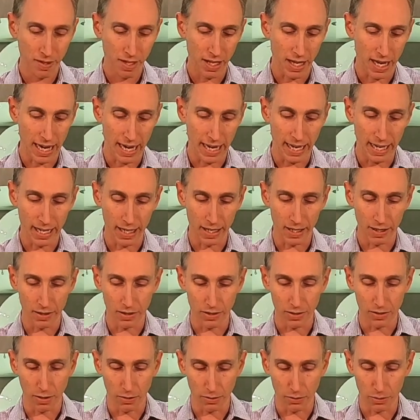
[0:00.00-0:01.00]
and
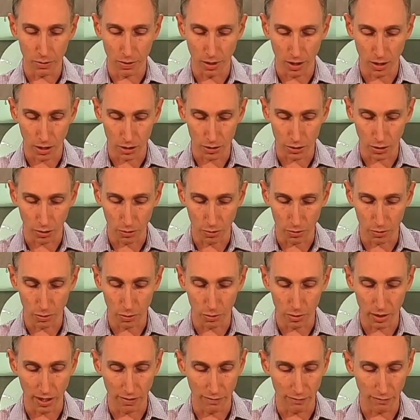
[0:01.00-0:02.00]
you can also
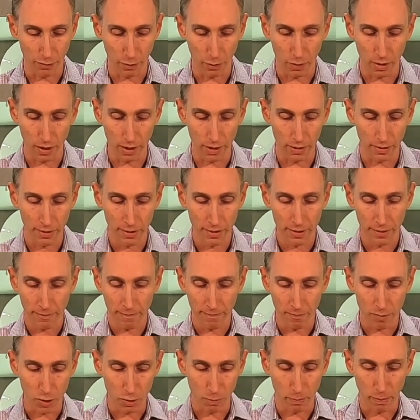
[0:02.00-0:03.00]
use it for
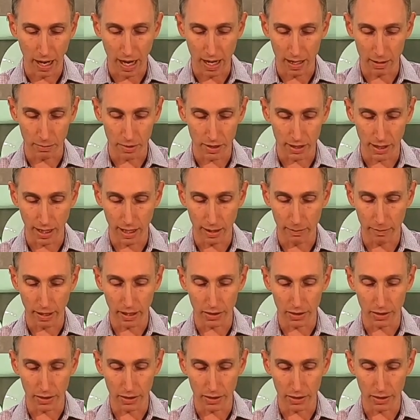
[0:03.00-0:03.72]
your bottom stamp.